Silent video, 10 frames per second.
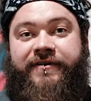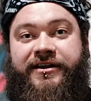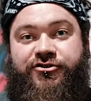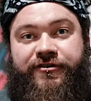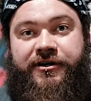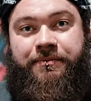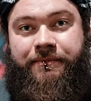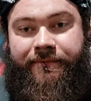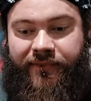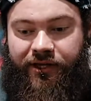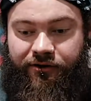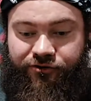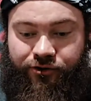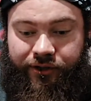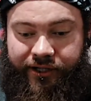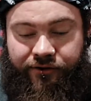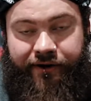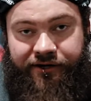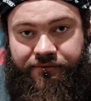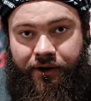injury, shortening the
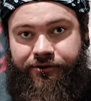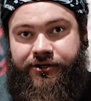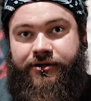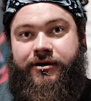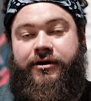range of motion,